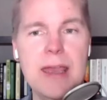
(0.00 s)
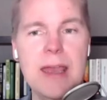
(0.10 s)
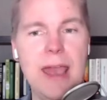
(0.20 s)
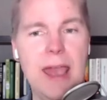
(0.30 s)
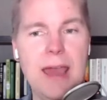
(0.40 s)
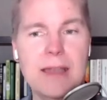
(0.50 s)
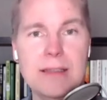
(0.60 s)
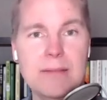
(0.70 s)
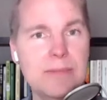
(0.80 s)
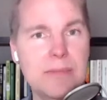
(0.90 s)

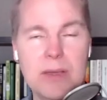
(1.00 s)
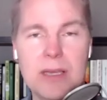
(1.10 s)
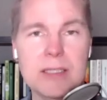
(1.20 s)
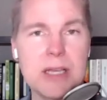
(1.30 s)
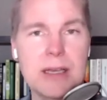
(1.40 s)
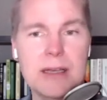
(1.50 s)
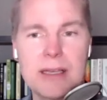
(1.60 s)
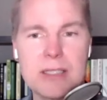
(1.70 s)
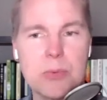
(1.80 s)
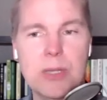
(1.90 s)
And it's a
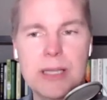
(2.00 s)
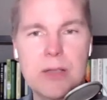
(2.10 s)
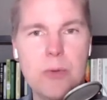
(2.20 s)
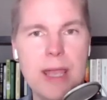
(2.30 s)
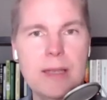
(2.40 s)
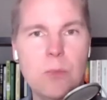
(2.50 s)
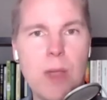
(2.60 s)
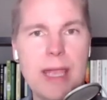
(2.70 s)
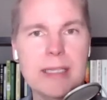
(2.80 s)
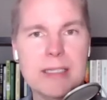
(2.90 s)
really great
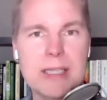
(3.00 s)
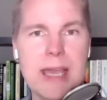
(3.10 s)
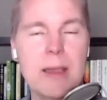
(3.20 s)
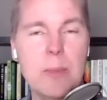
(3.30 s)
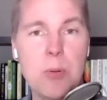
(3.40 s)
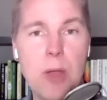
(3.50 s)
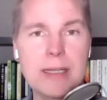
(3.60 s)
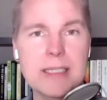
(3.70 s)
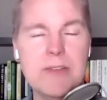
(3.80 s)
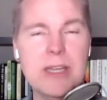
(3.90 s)
way to take
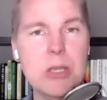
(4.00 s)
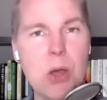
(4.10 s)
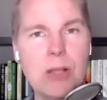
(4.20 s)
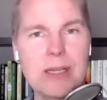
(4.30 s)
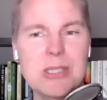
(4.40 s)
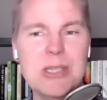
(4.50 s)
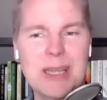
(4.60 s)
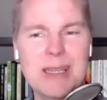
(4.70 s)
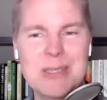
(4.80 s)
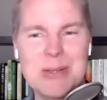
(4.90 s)
productivity knowledge
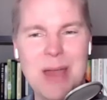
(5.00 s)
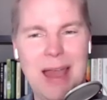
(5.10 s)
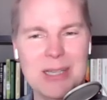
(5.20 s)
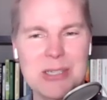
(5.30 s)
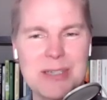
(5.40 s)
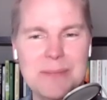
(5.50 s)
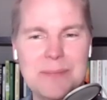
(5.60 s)
into action.